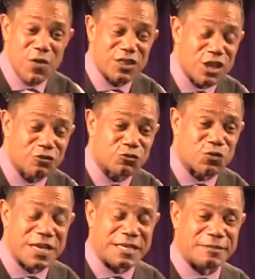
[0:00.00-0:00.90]
with your
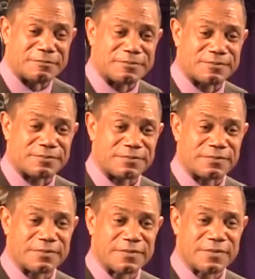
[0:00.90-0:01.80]
dream.
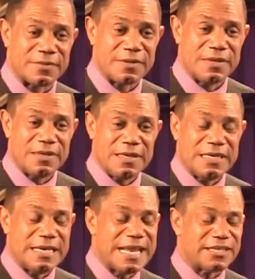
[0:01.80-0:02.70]

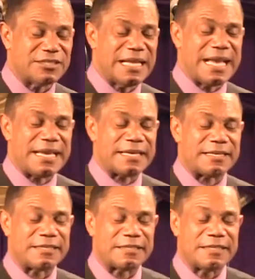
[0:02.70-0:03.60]
And the next thing,